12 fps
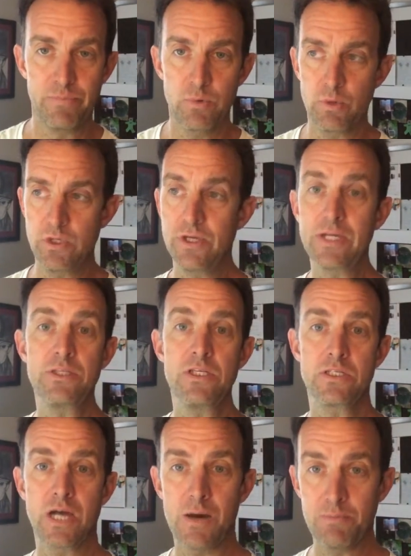When you get these
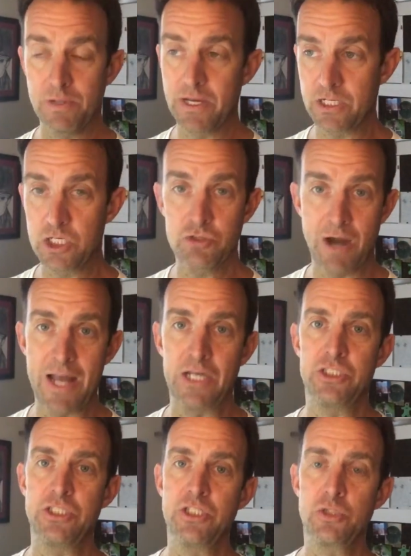complex
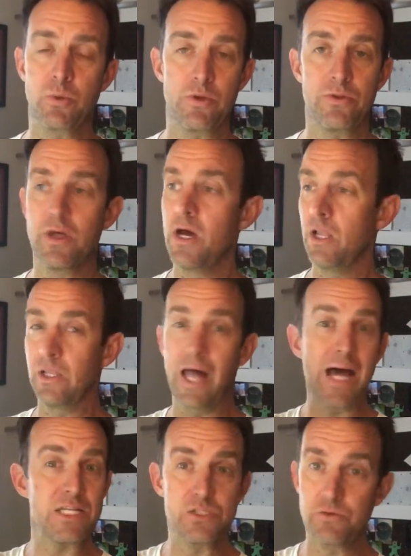strategies with
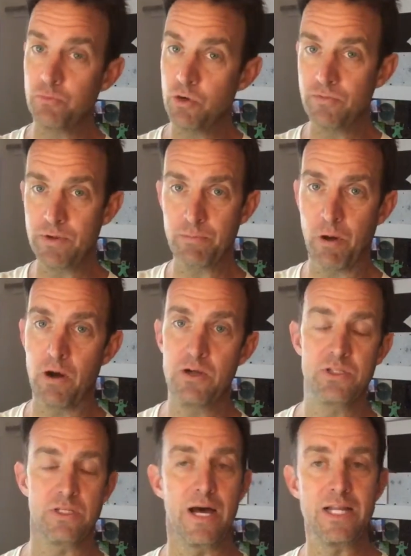lots of moving parts
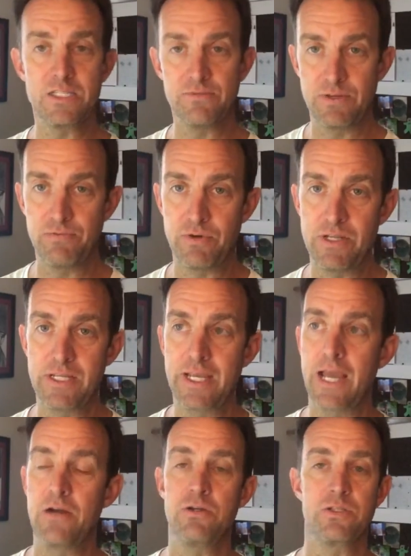and lots of different
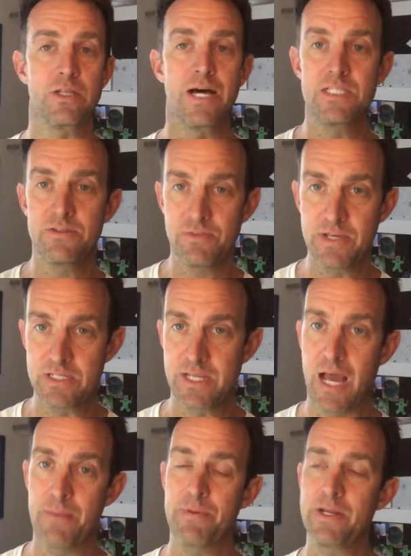indicators and lots of things
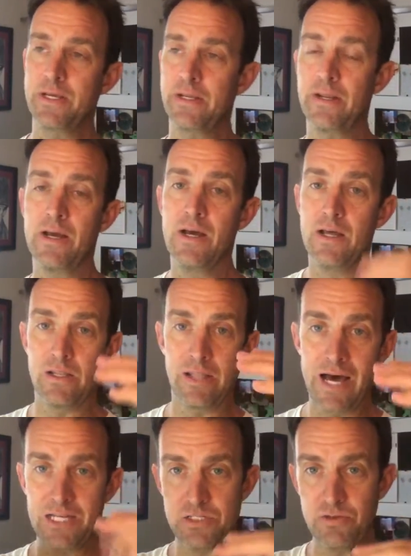happening and
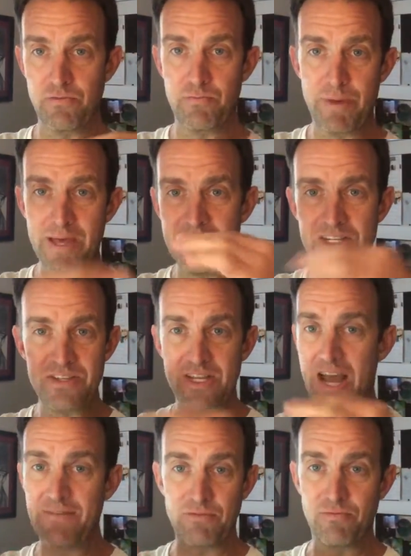lots of pins that
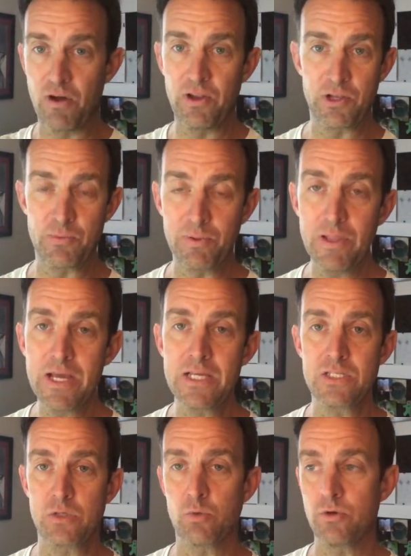have to fall into place
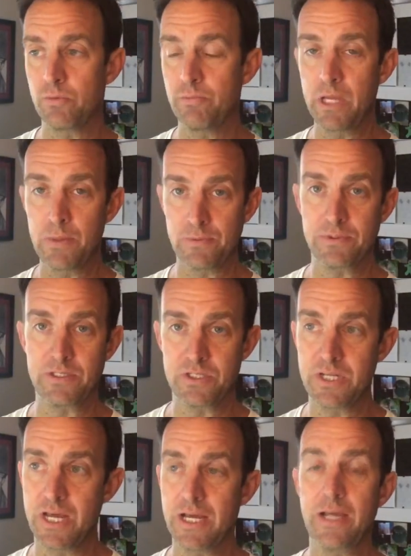in order to be able to
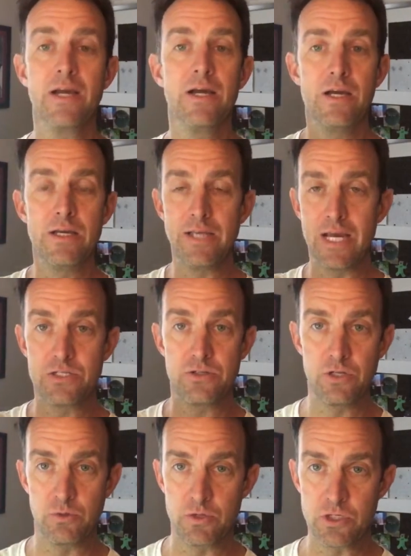say yes or
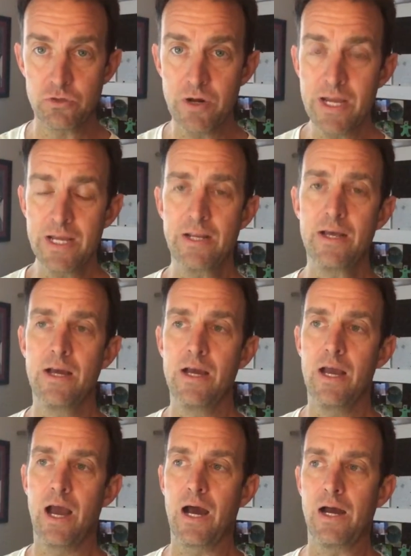no to trade,
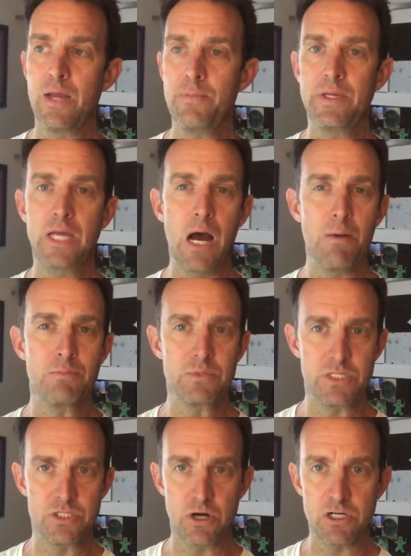
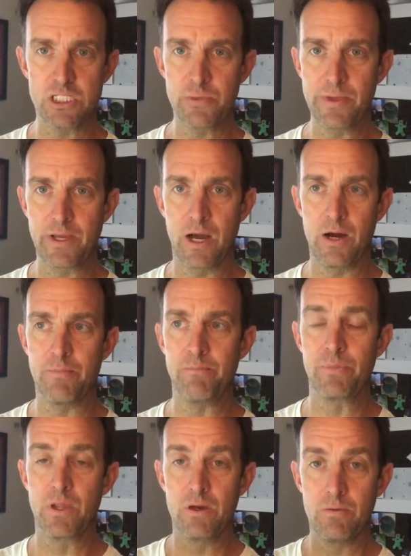it starts to become
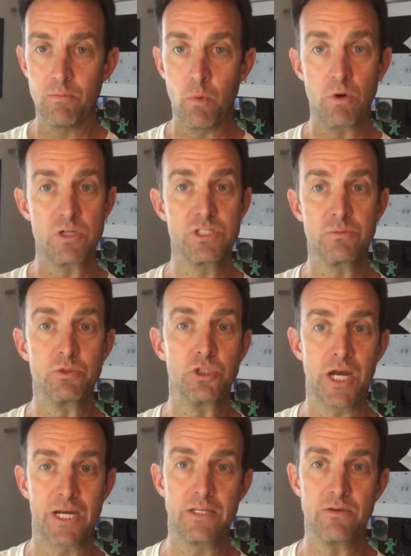more
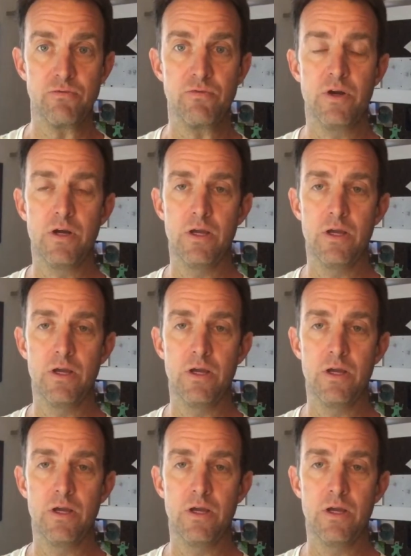subjective.